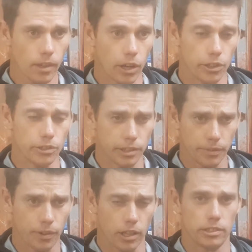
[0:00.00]
or
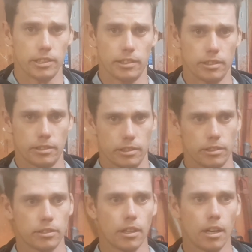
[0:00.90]
using
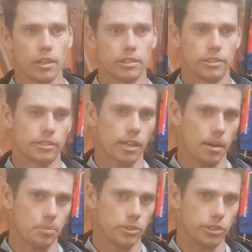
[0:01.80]
photosynthesis to
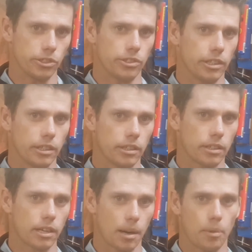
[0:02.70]
start producing
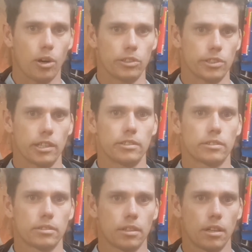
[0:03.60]

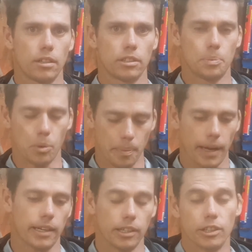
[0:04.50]
carbohydrates to put
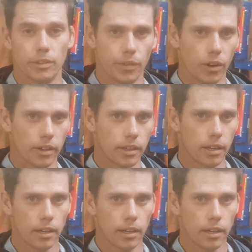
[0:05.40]
back into the vine,